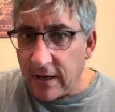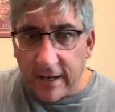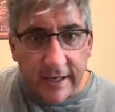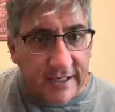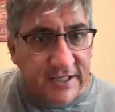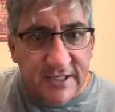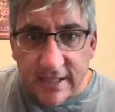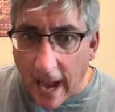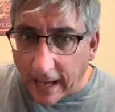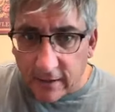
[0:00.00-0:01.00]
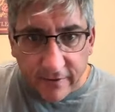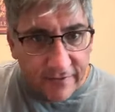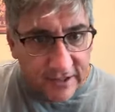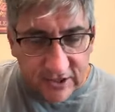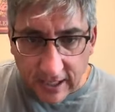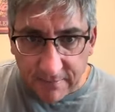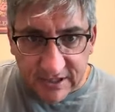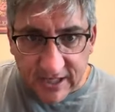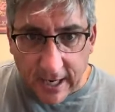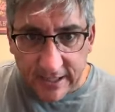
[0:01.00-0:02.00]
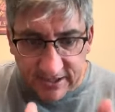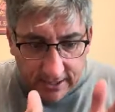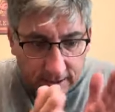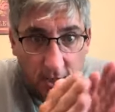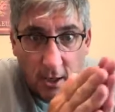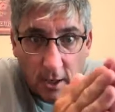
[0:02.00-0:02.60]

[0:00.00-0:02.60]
exactly the same as Isaac.